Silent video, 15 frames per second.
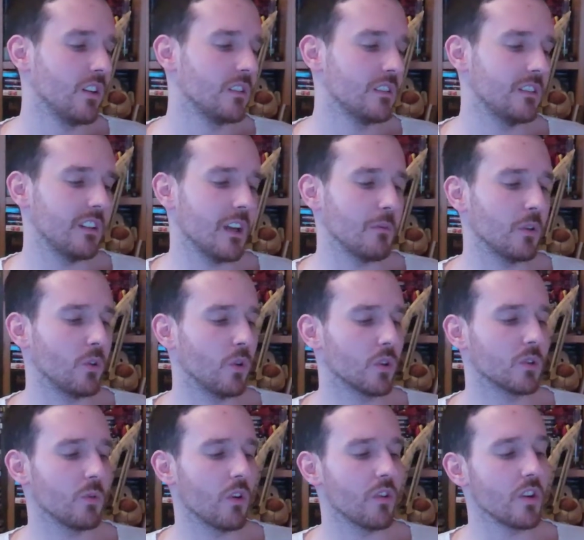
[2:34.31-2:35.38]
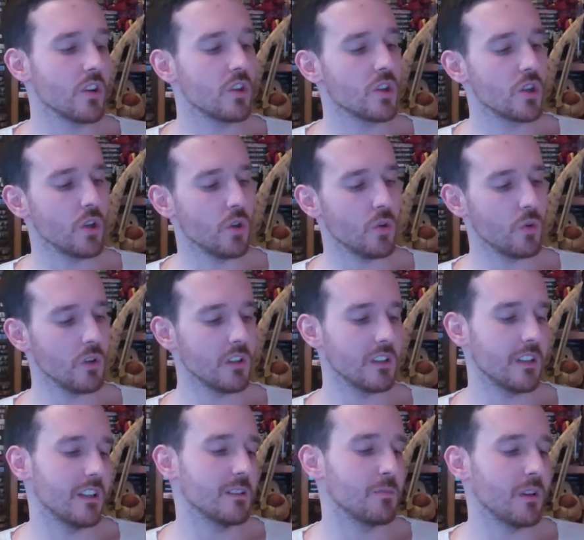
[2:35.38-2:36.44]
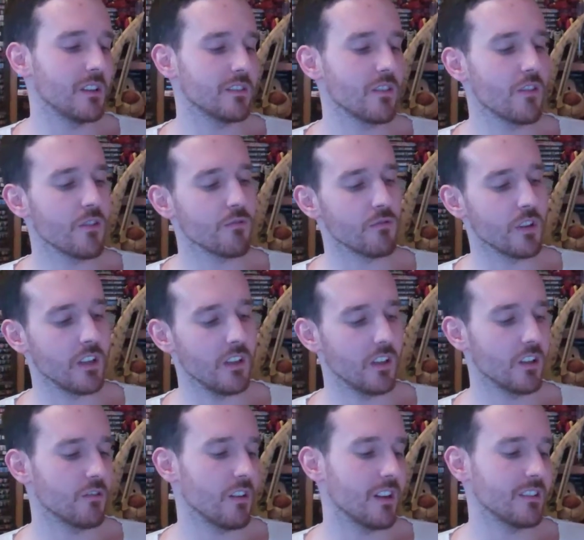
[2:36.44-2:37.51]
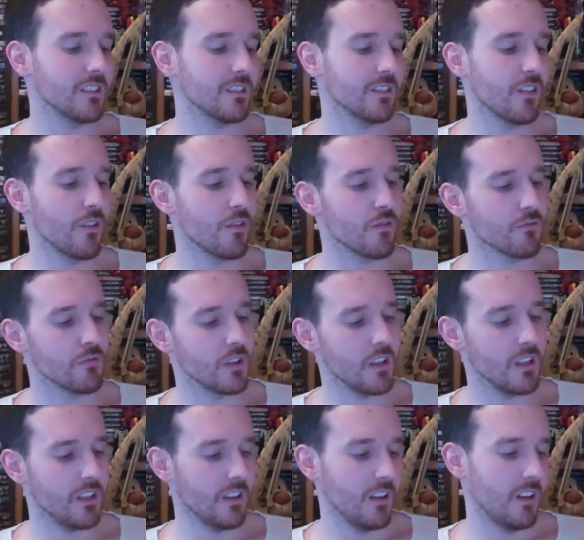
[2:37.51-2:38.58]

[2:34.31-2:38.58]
Sniper Ghost Warrior two, Dead Space three, Crisis three,